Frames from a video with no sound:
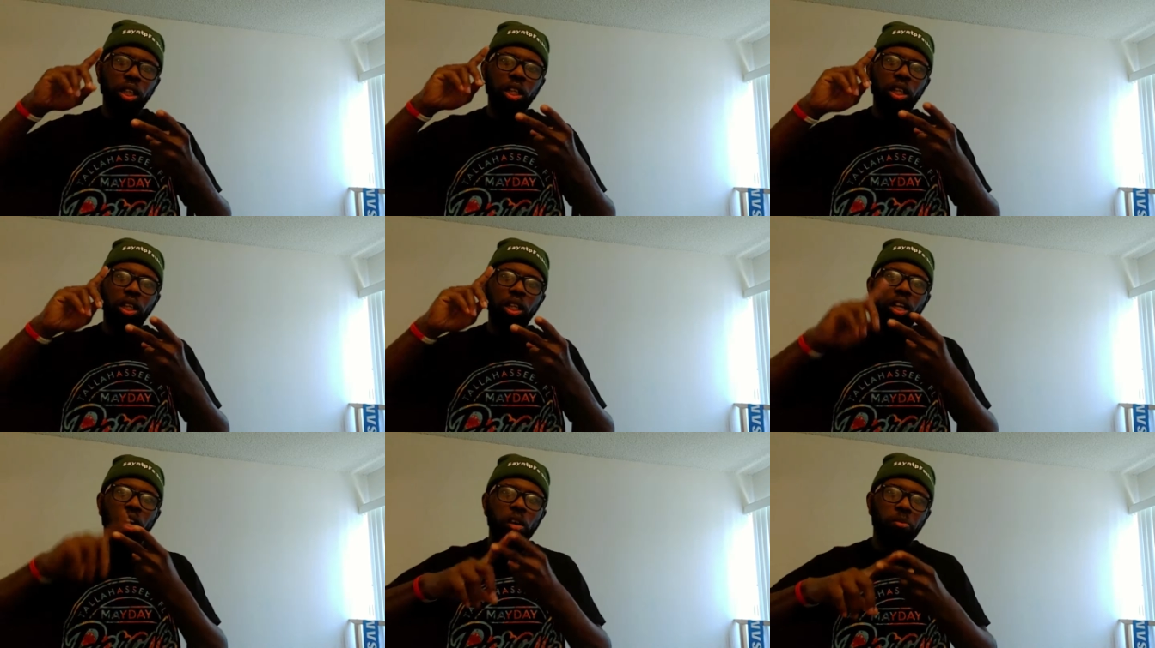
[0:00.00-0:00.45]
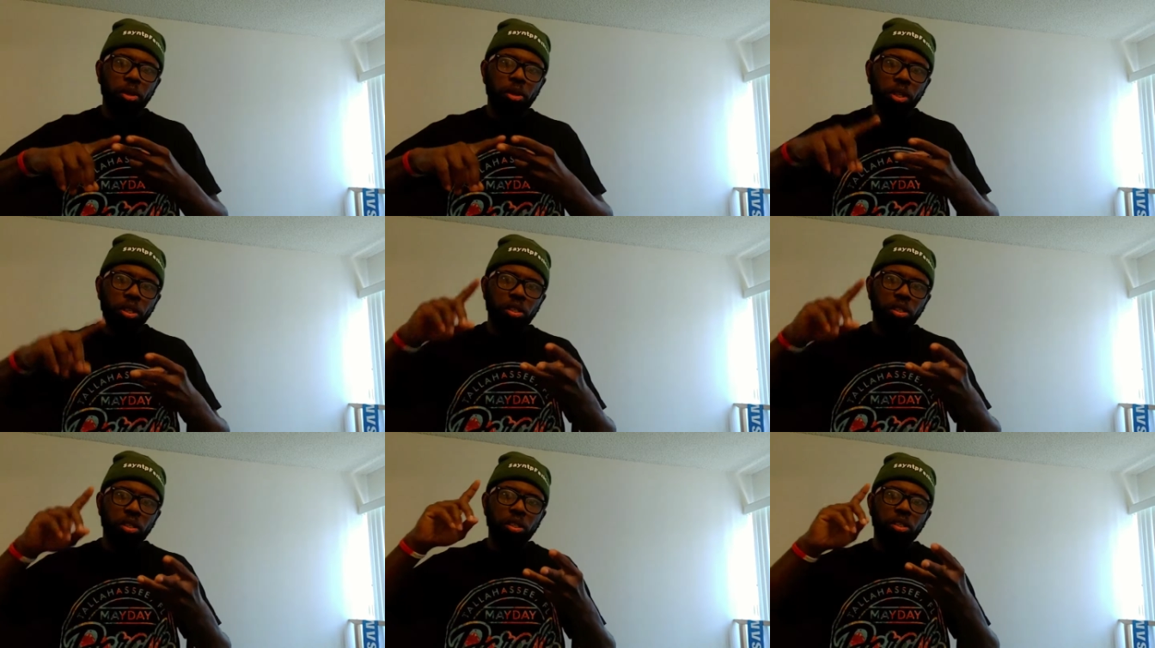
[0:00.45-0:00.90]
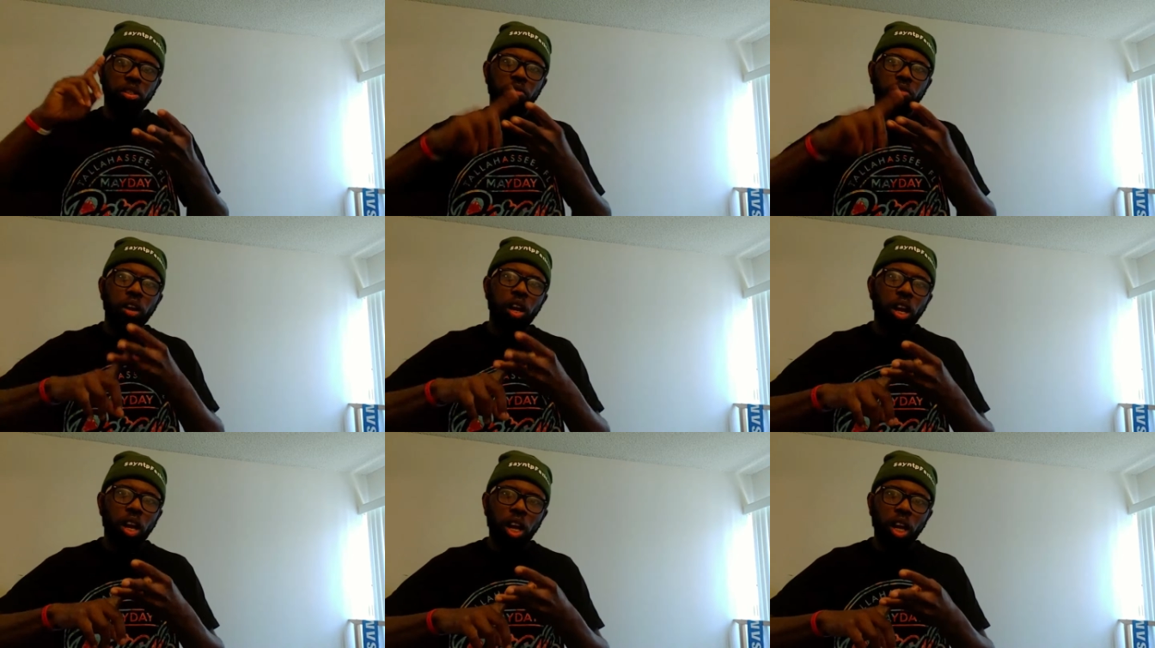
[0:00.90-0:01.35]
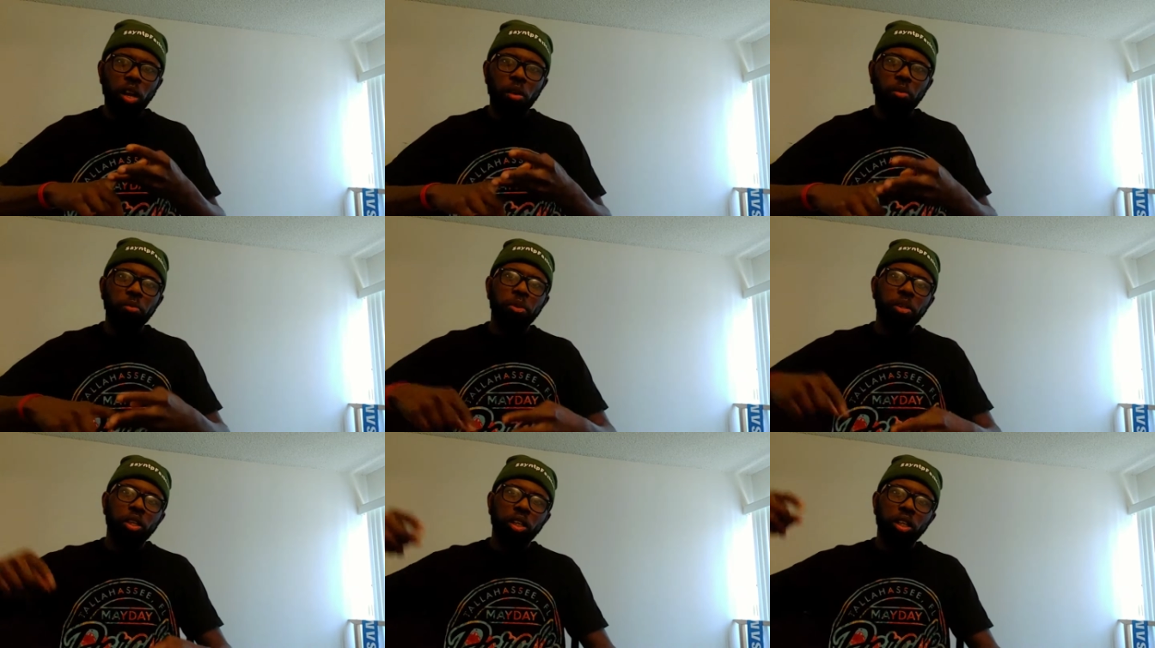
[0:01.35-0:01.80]
comment,
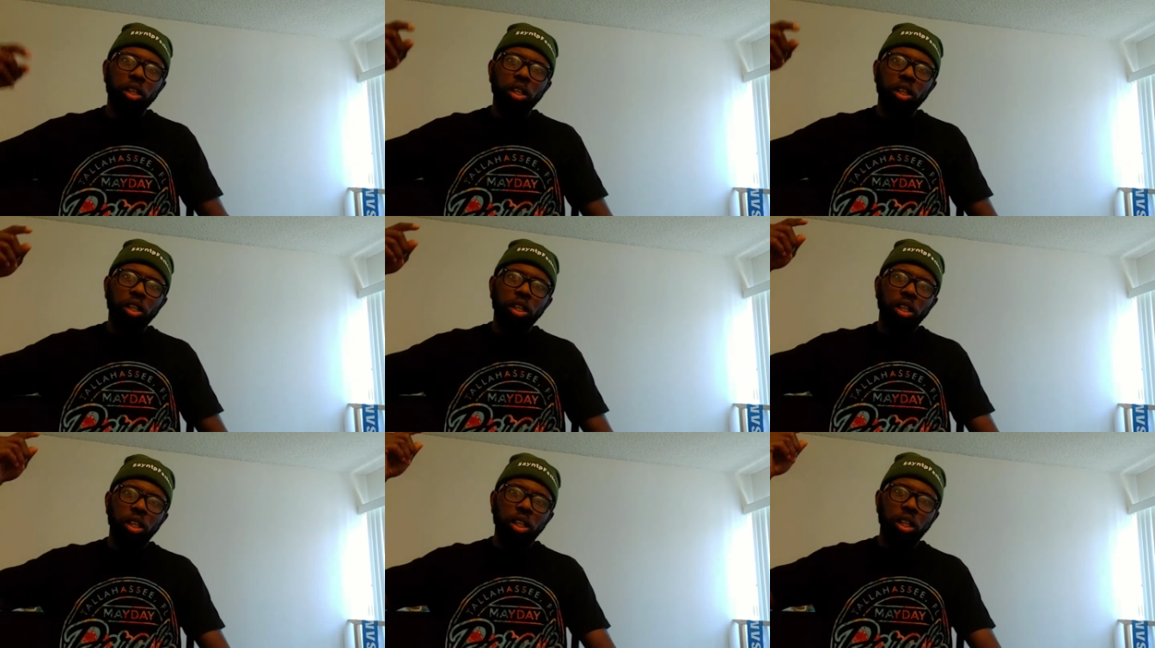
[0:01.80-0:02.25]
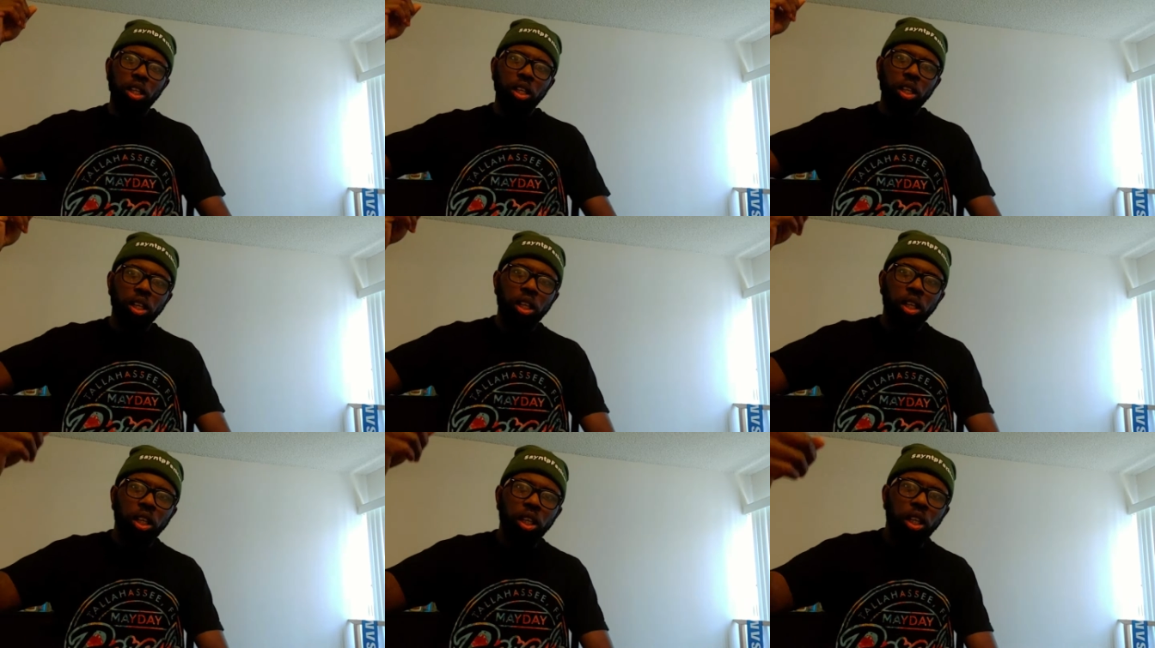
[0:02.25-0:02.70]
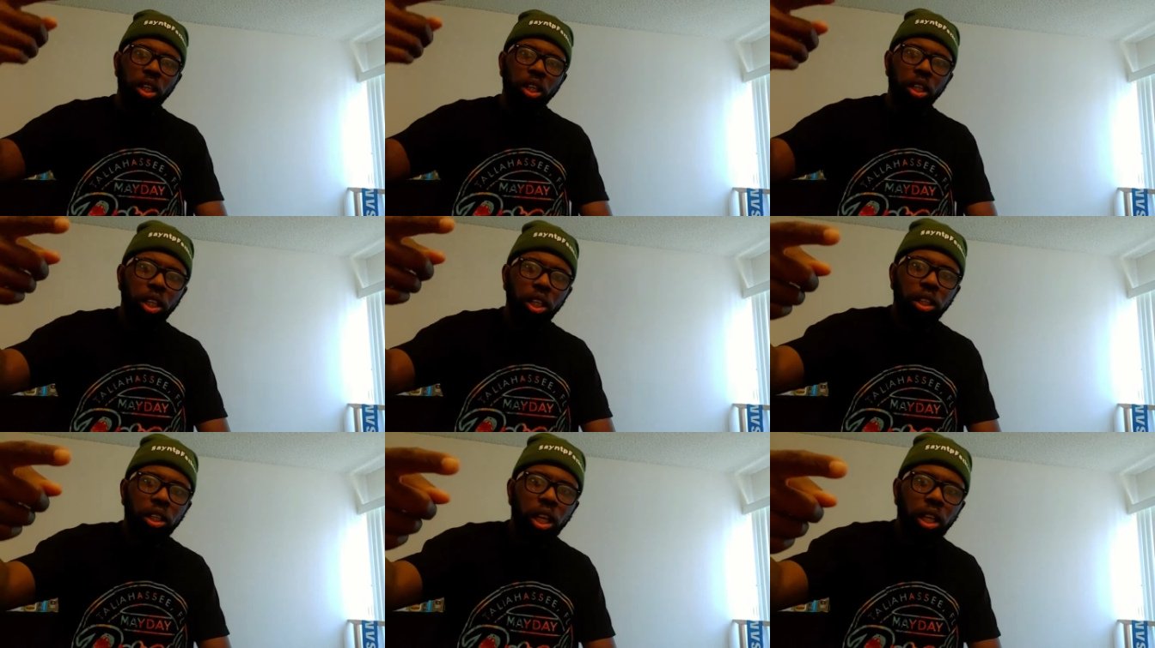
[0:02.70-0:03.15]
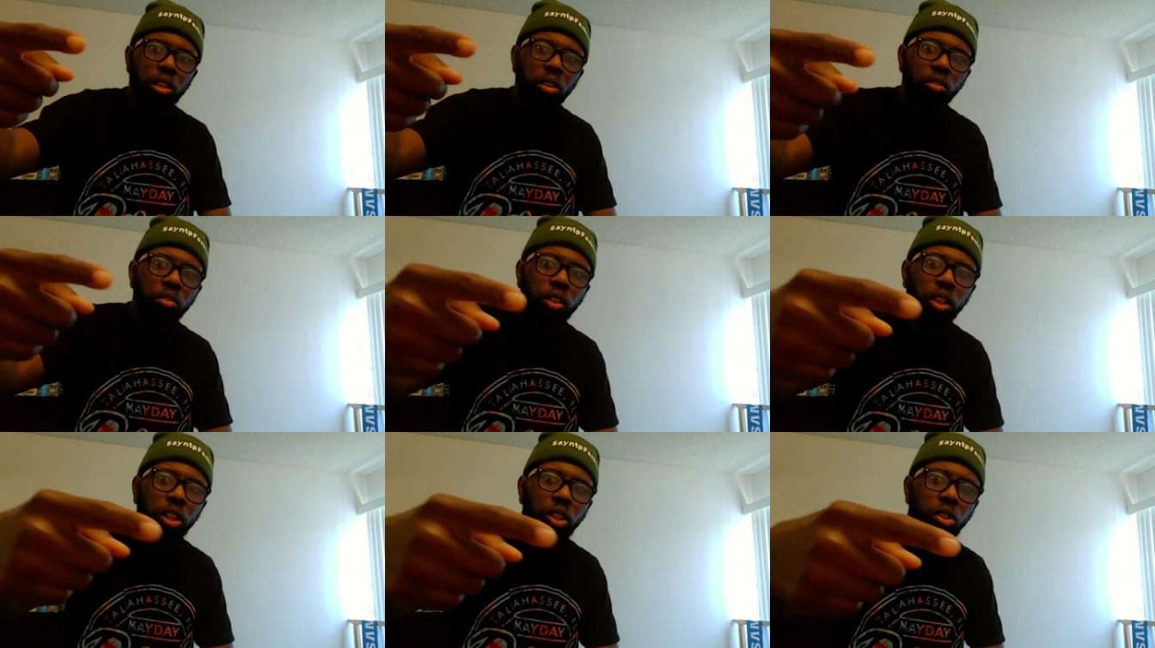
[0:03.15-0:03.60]
subscribe, hit that
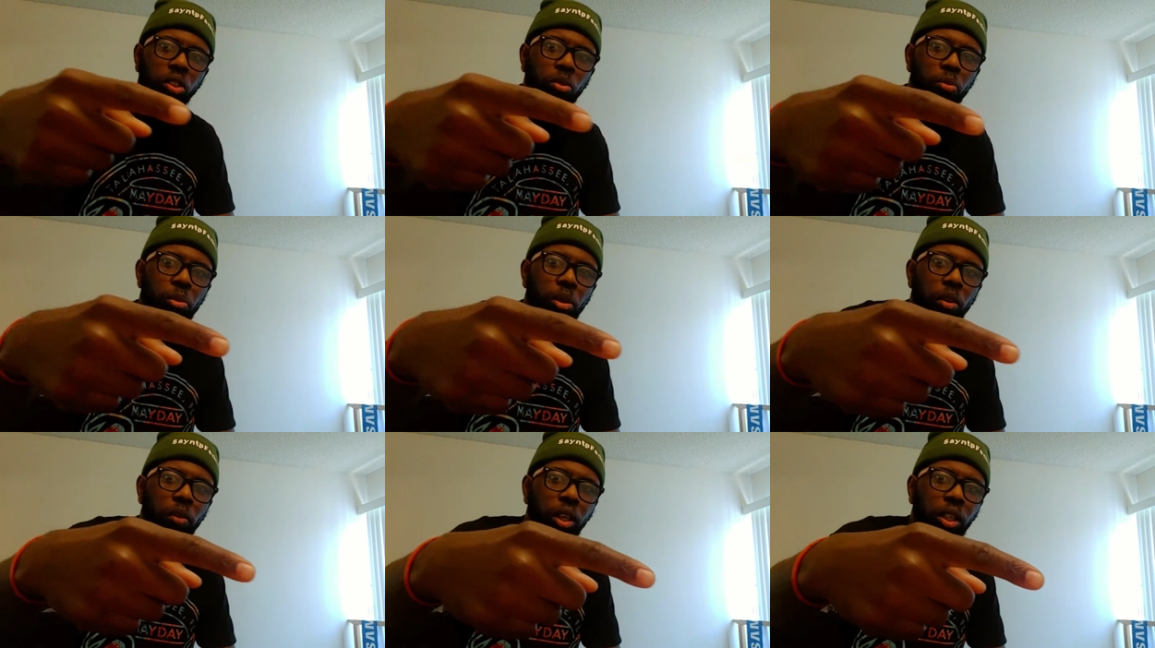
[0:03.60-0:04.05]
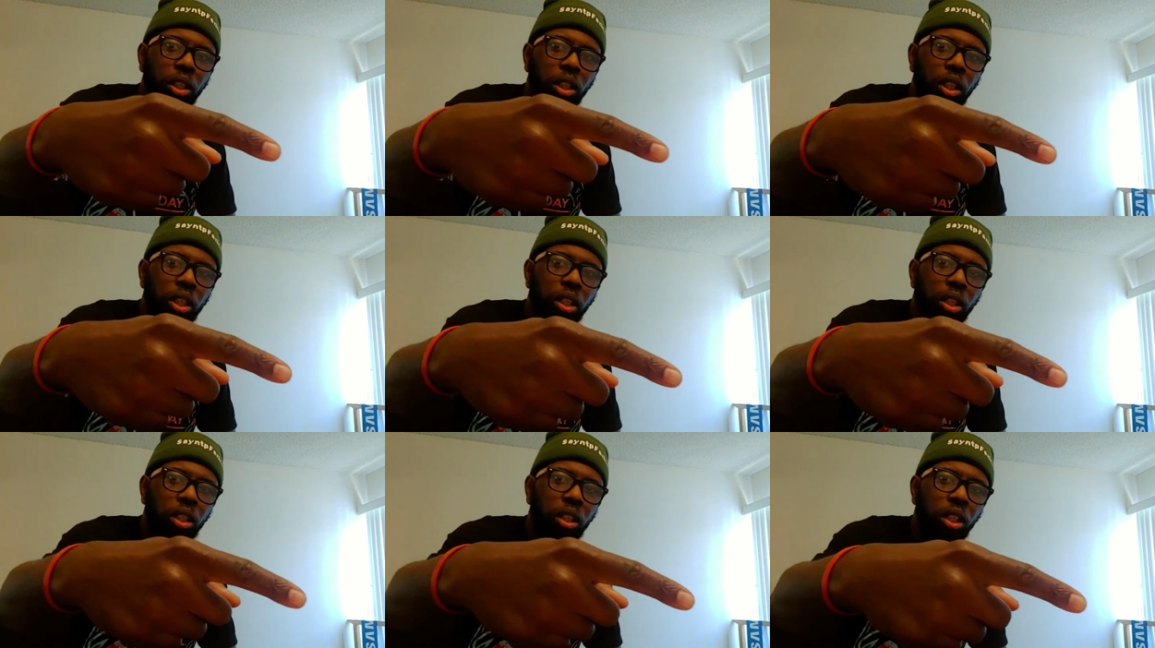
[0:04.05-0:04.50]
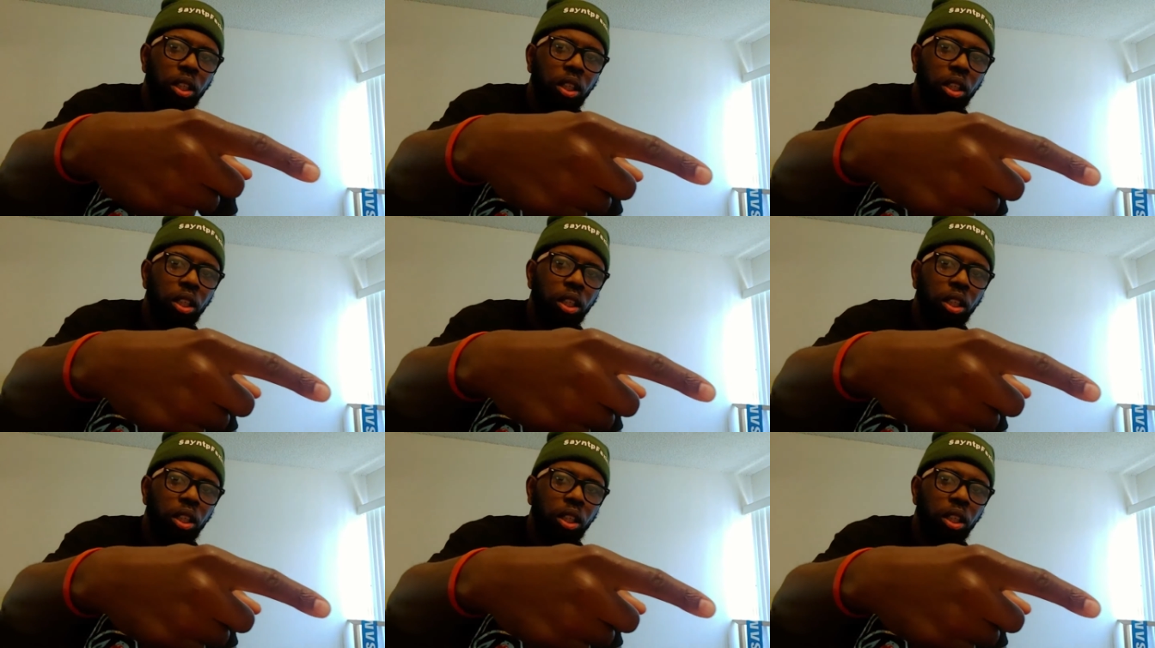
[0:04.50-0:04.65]
notification bell right there.